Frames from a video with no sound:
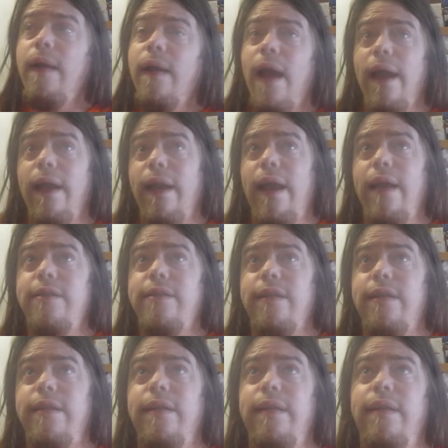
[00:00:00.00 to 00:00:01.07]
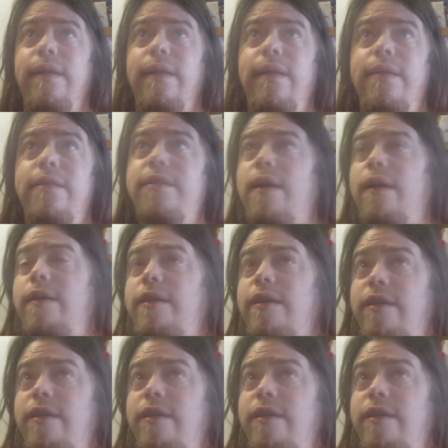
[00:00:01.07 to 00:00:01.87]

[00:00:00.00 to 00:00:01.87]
I can actually start to